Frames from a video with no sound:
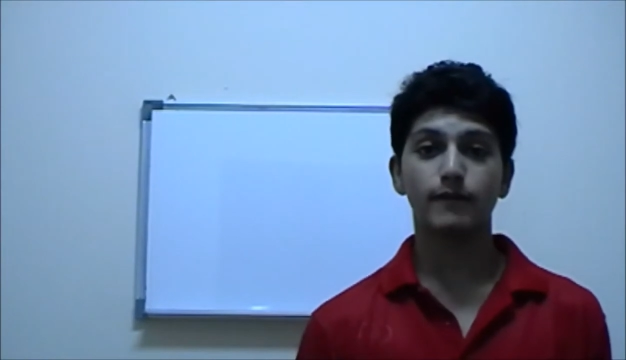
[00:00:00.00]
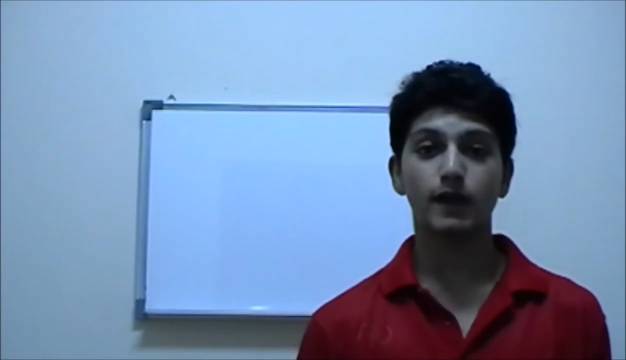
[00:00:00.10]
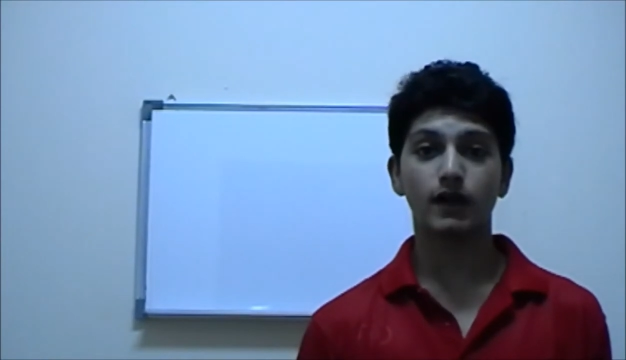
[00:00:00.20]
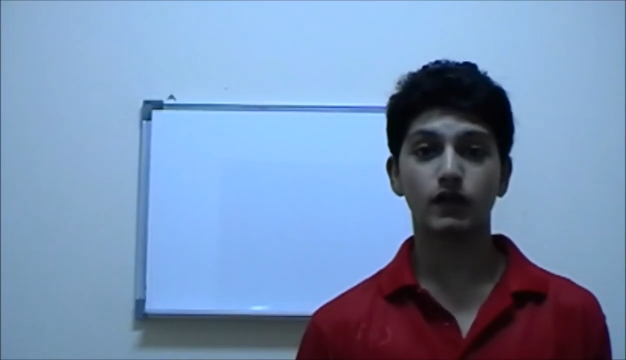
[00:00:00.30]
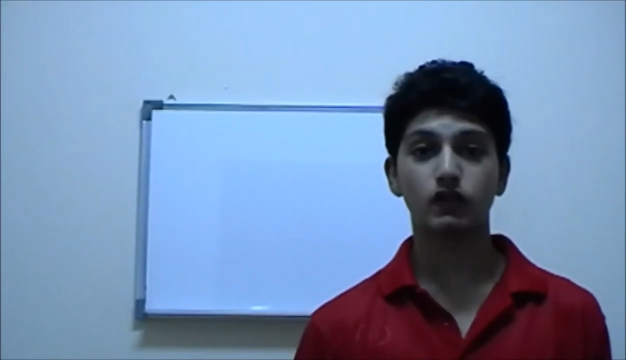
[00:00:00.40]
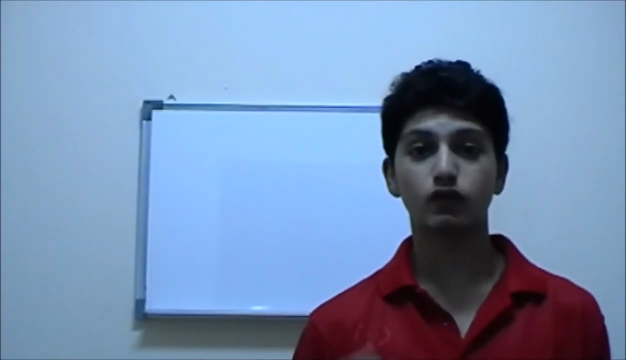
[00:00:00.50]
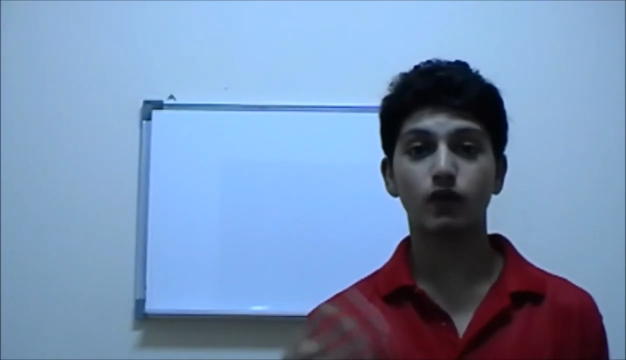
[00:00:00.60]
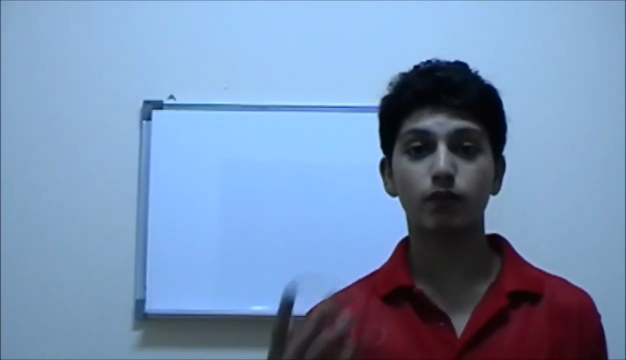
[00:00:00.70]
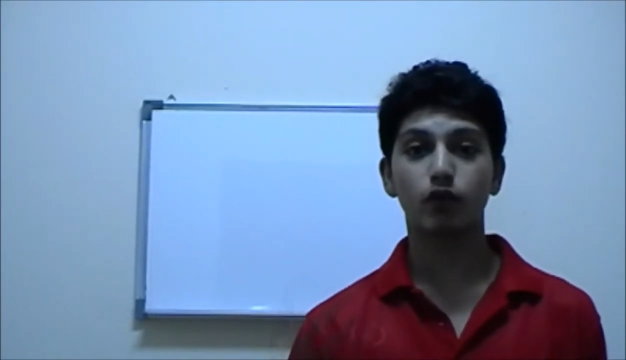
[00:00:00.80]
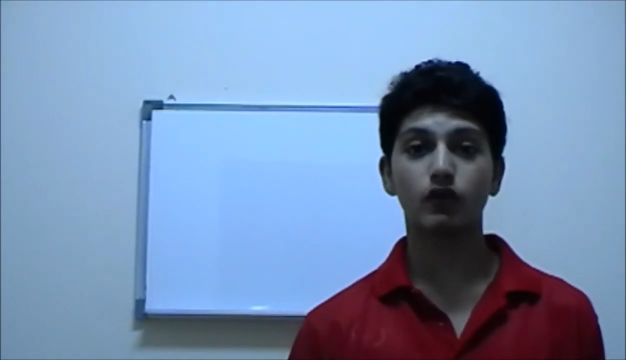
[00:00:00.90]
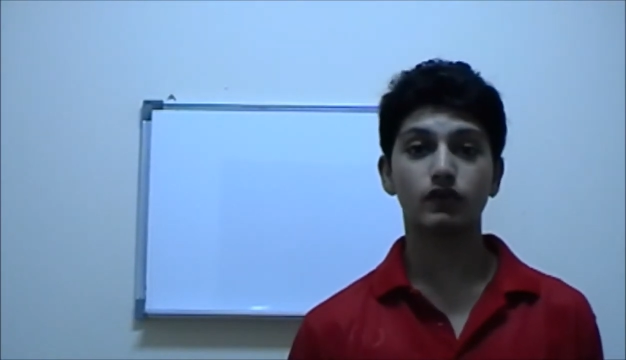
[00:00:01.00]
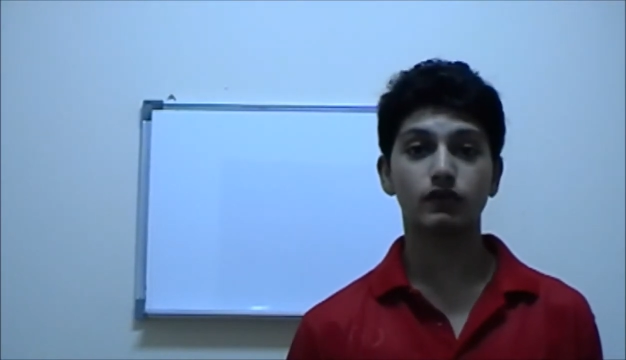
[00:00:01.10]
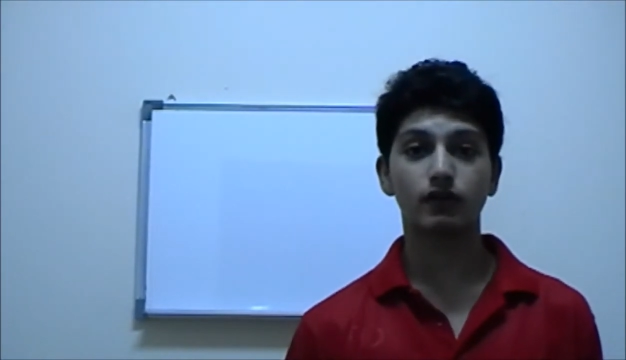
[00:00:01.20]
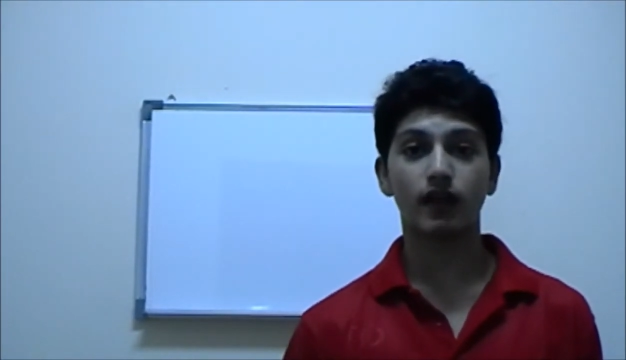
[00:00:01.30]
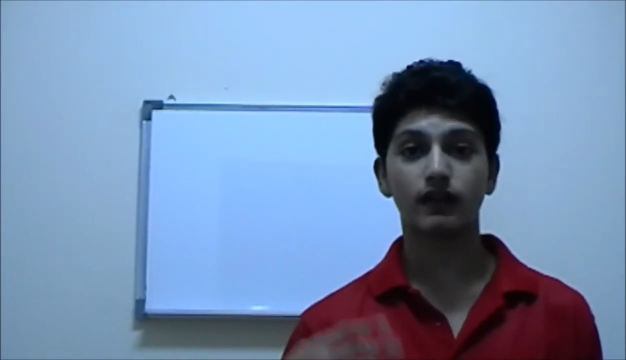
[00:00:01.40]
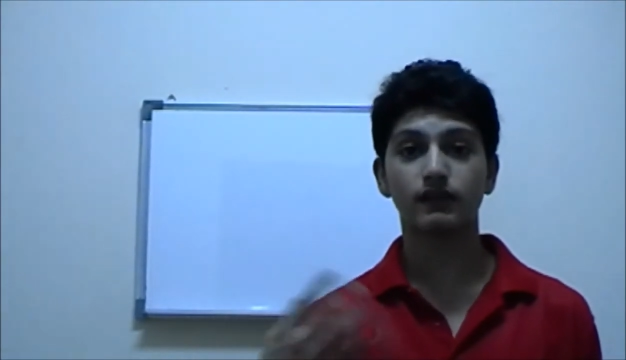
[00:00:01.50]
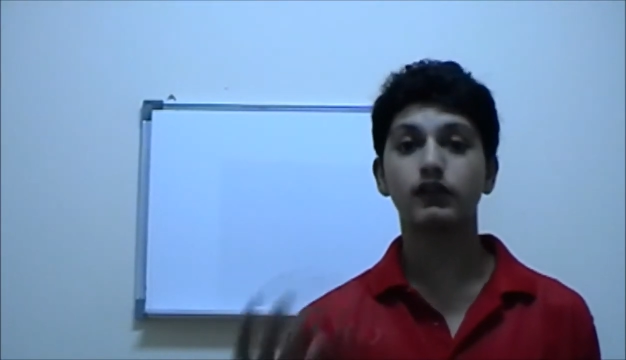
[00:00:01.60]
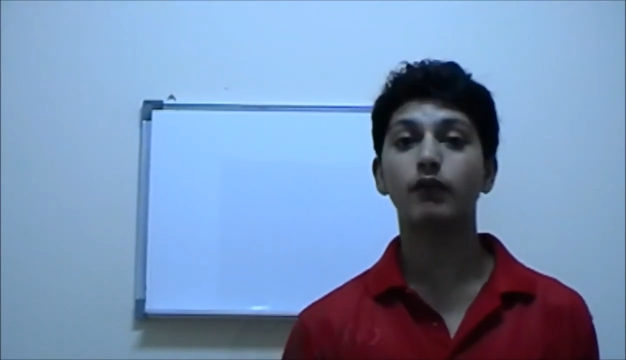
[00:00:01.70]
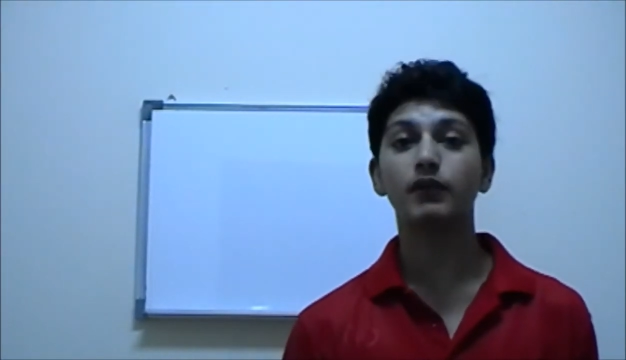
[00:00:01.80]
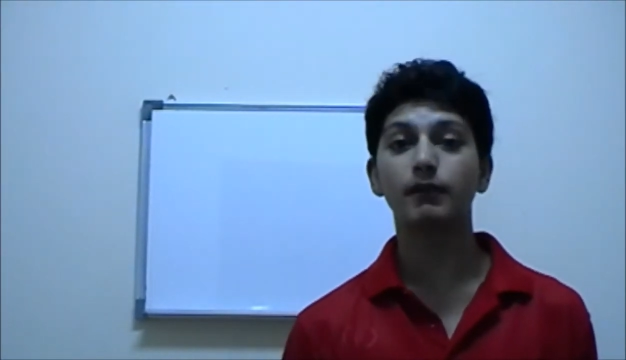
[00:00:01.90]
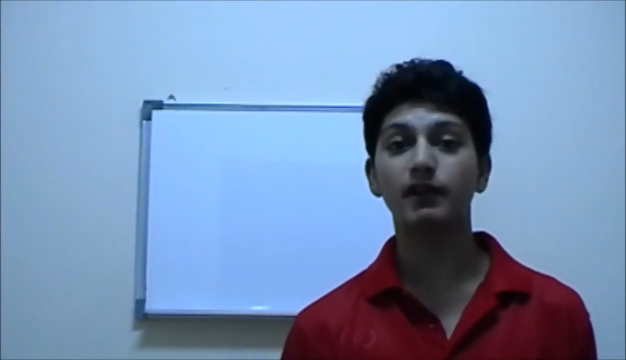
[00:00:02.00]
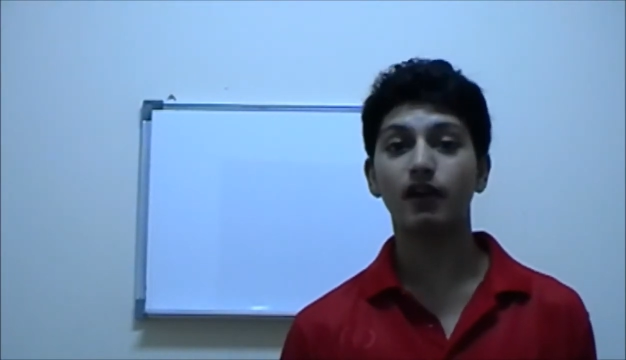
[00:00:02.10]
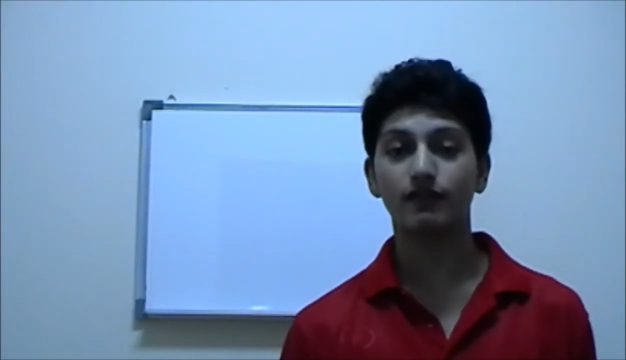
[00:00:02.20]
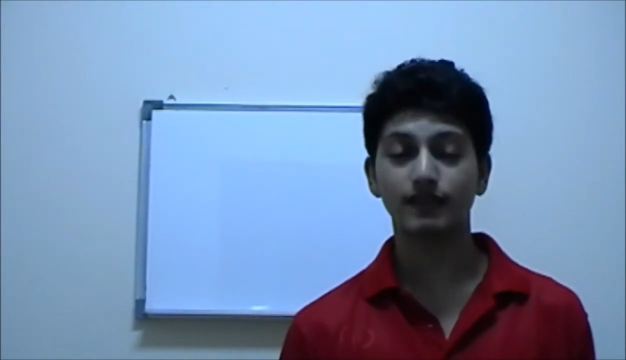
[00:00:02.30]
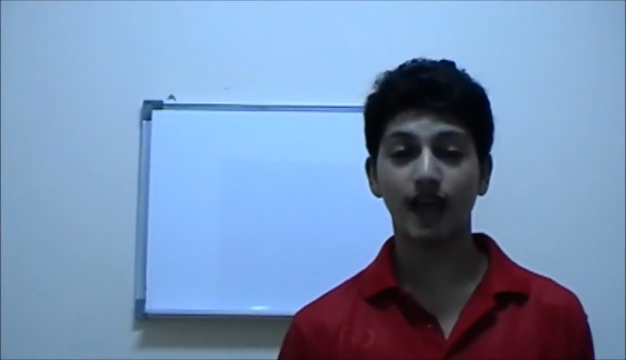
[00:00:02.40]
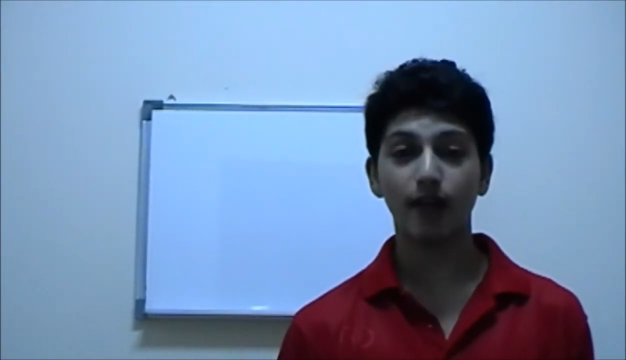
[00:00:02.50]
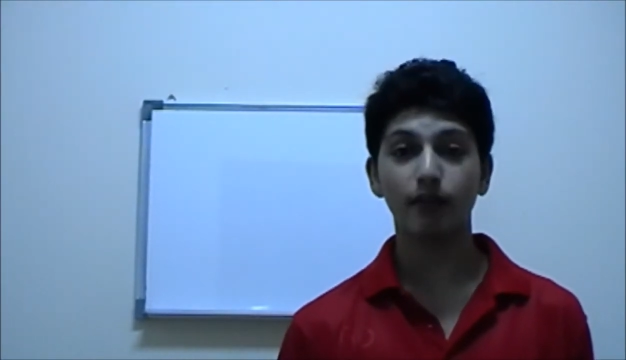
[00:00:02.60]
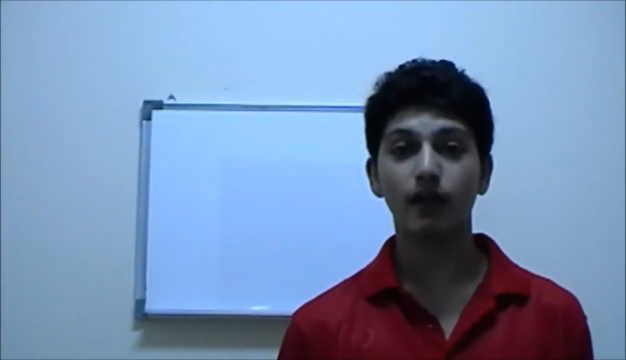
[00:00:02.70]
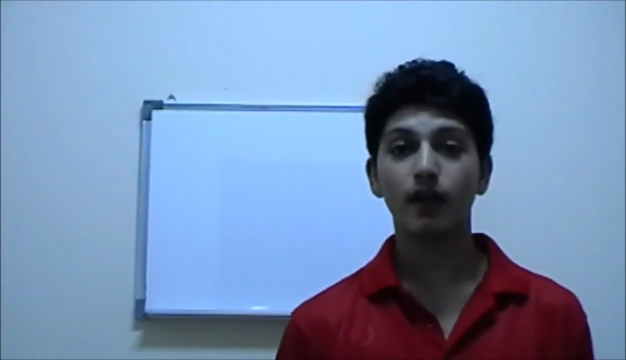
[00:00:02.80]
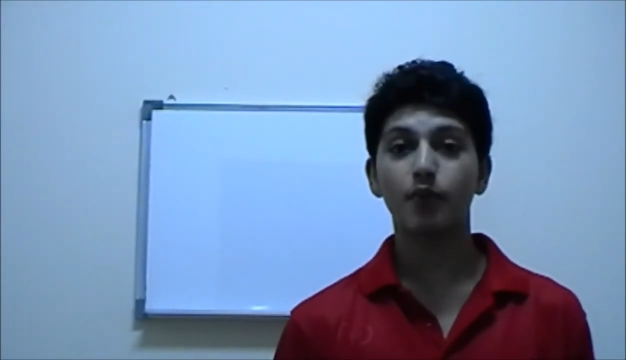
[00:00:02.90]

uh, to upload at some limit of time.